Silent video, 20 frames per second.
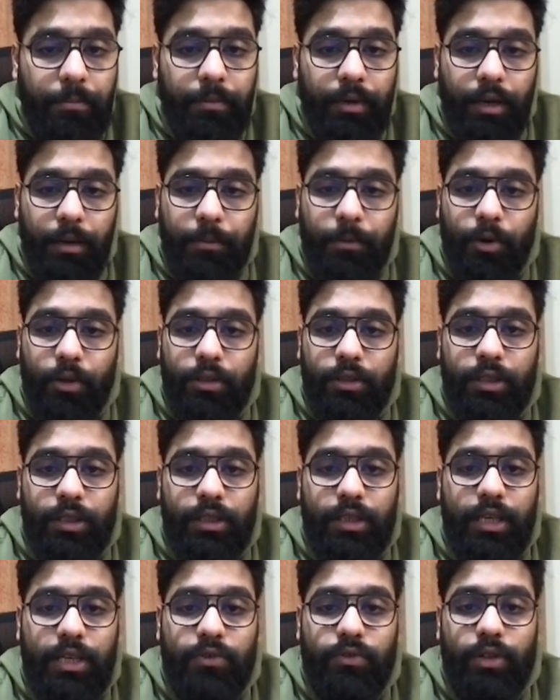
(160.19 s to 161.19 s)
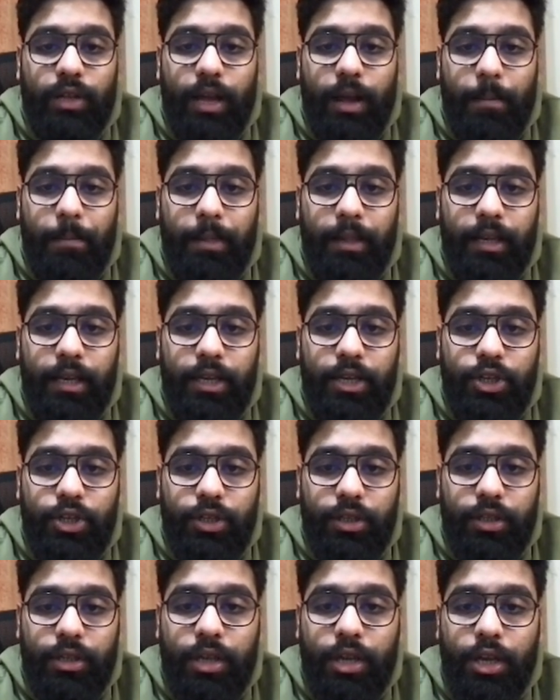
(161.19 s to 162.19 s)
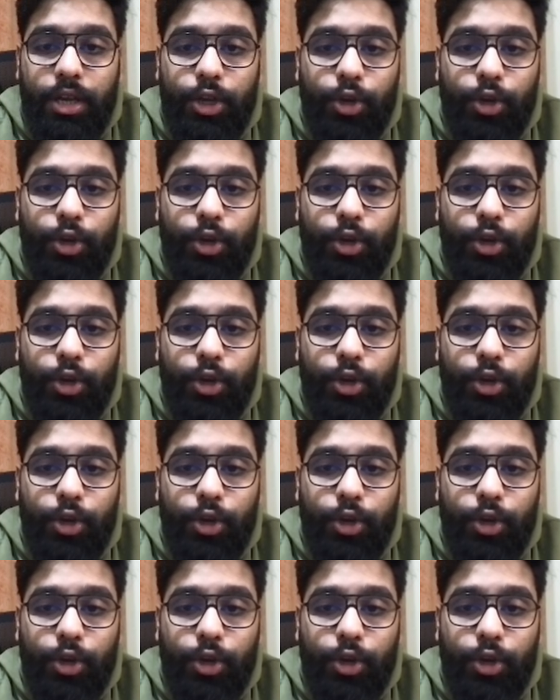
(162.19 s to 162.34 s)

Upon successful application,